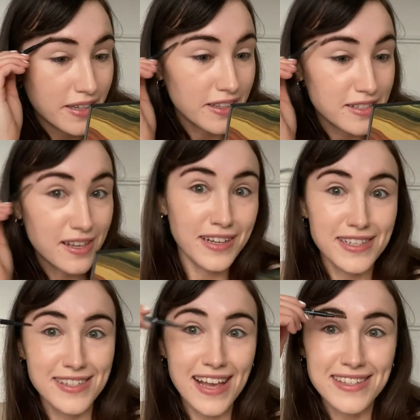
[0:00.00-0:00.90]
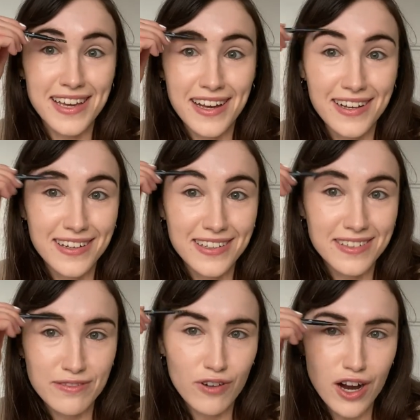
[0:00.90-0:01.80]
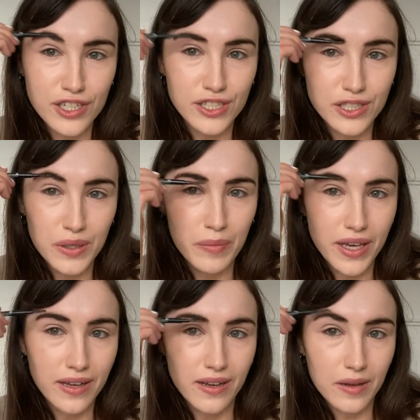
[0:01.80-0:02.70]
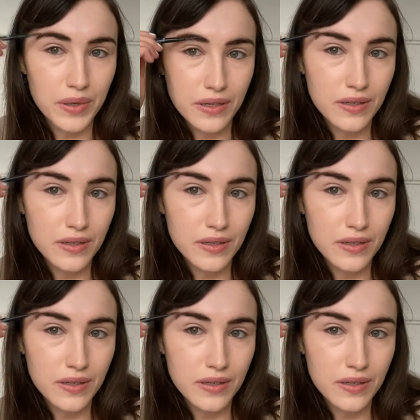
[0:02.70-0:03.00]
The sun is setting. Rush and do our makeup.